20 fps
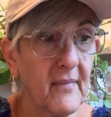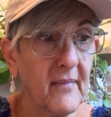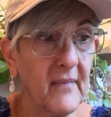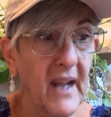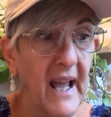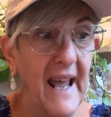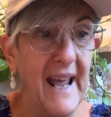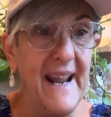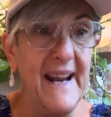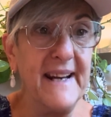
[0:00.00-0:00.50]

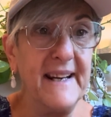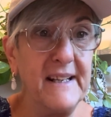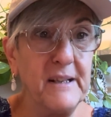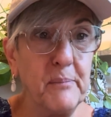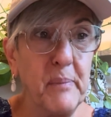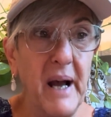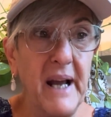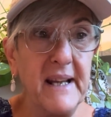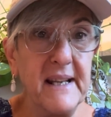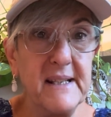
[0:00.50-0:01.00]
hated
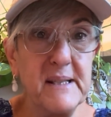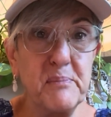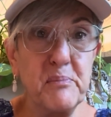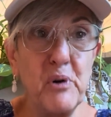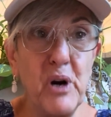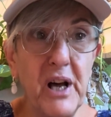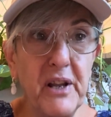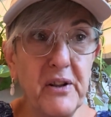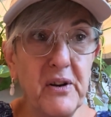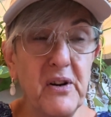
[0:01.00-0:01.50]
by his
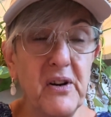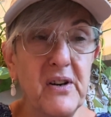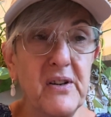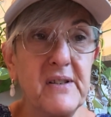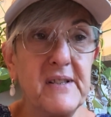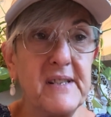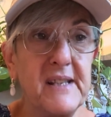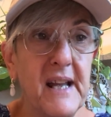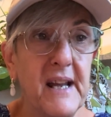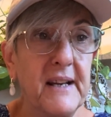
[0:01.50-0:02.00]

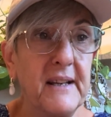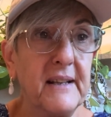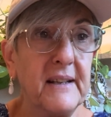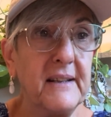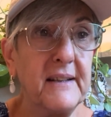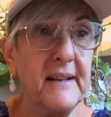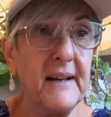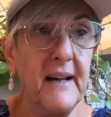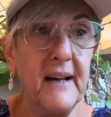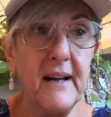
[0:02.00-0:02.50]
brothers
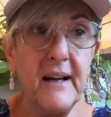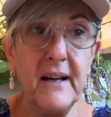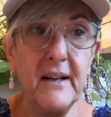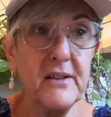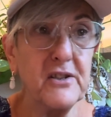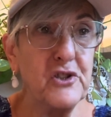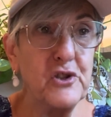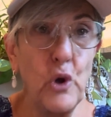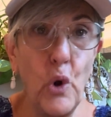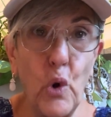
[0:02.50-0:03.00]
and
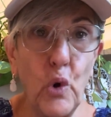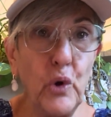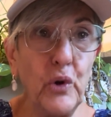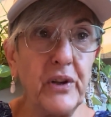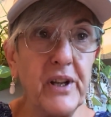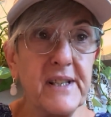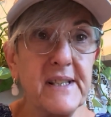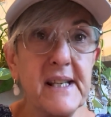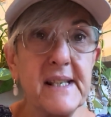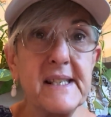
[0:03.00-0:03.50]
sold
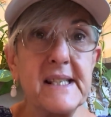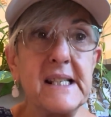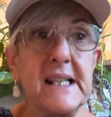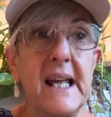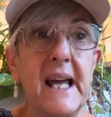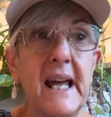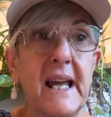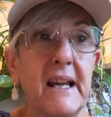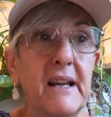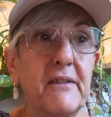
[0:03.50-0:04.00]
as a
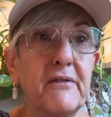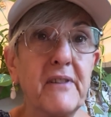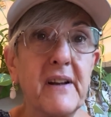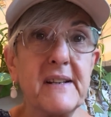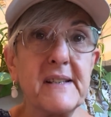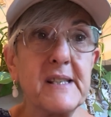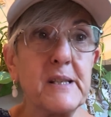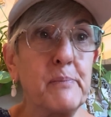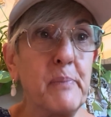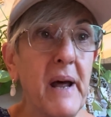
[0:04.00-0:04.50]
slave
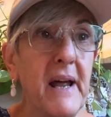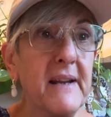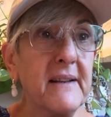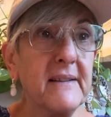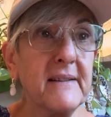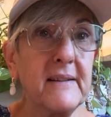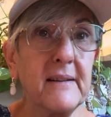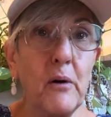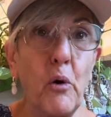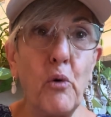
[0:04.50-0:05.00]
and
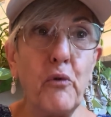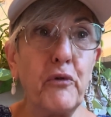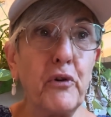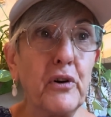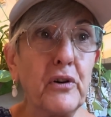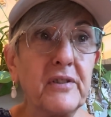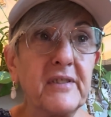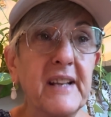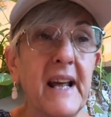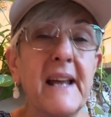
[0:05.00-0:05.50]
spent
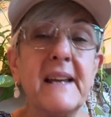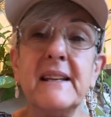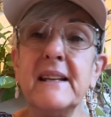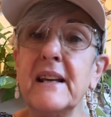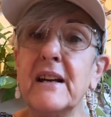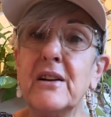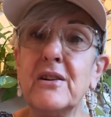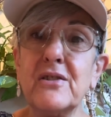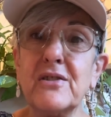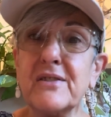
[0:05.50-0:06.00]
over 10
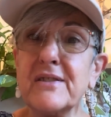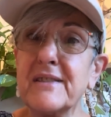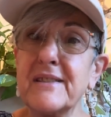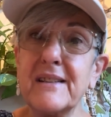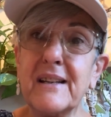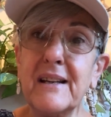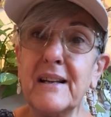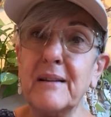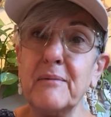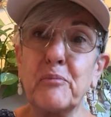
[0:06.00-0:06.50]
years
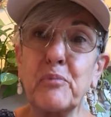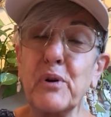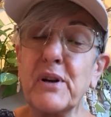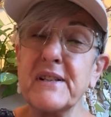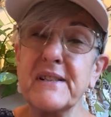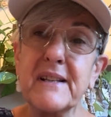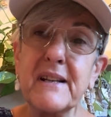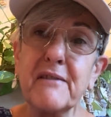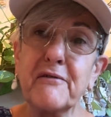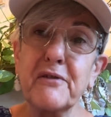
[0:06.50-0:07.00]
in
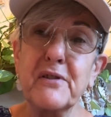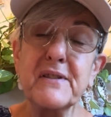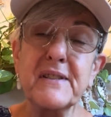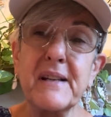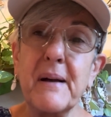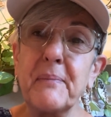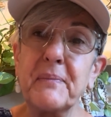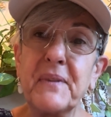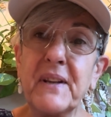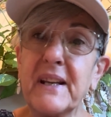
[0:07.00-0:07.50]
prison for
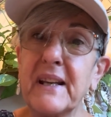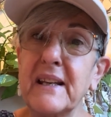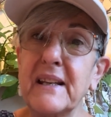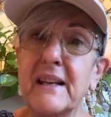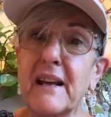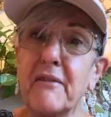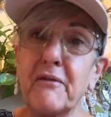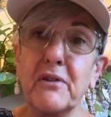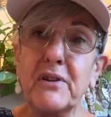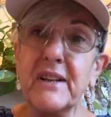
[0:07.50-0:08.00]
something he
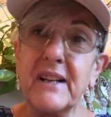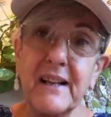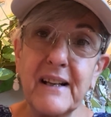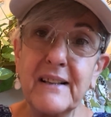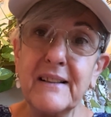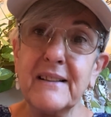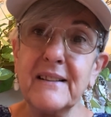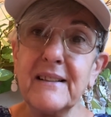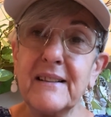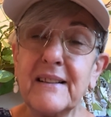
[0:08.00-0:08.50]
never
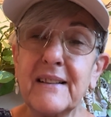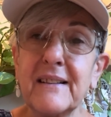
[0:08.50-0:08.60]
did.